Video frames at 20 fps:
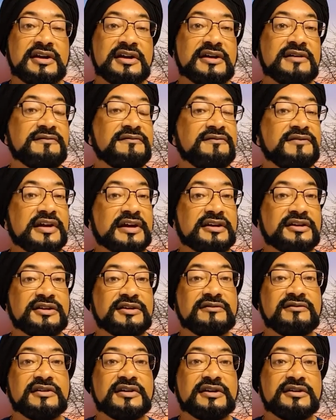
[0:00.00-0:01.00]

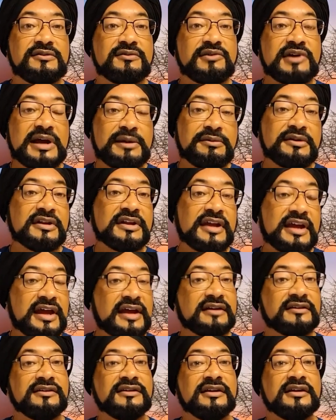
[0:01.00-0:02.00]
effective and rapidly
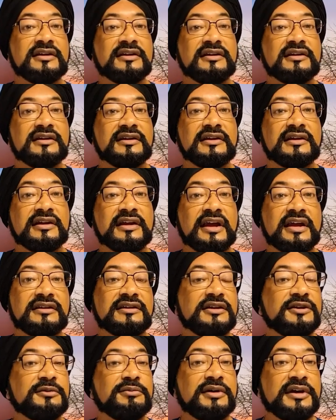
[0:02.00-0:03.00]
acting
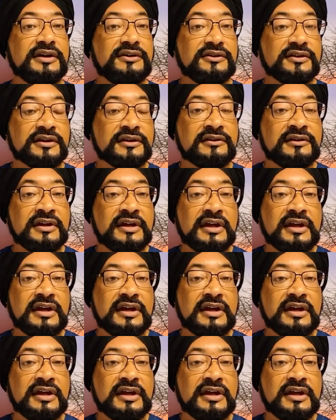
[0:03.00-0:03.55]
antidepressant.